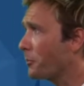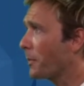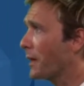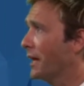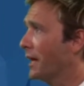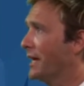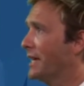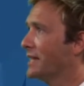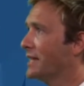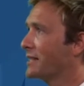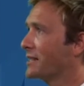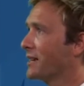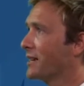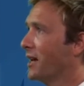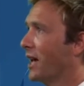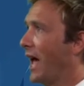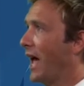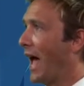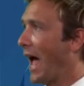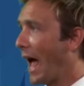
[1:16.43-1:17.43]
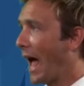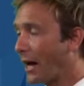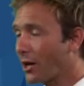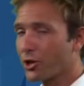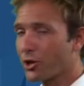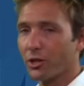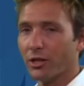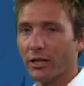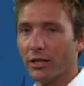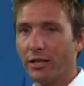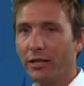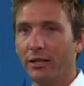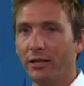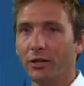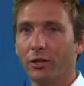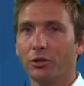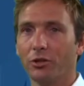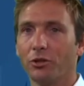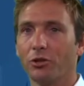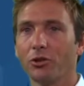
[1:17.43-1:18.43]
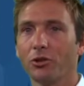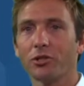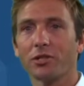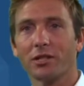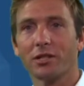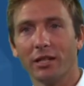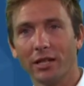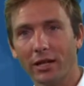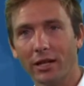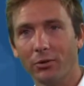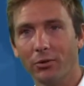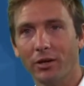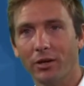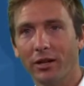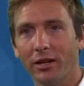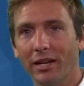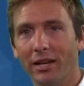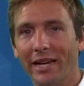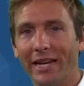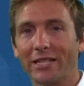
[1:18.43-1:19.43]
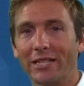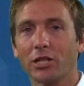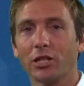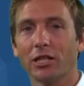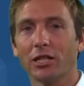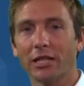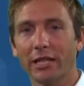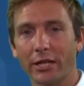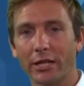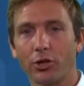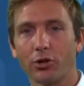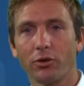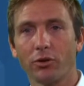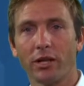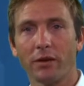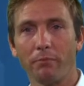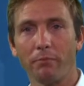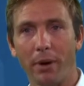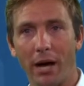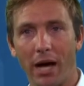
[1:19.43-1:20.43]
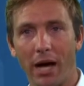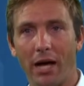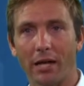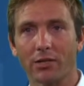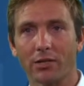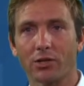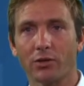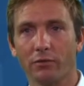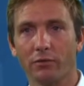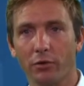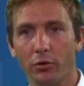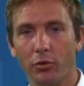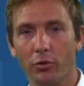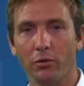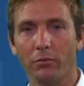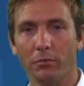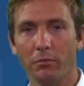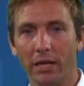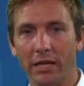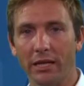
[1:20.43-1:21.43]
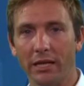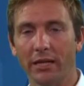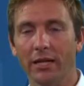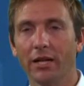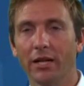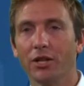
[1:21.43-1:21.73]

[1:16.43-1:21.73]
is actually not just a liquid, it's literally parts of you and me.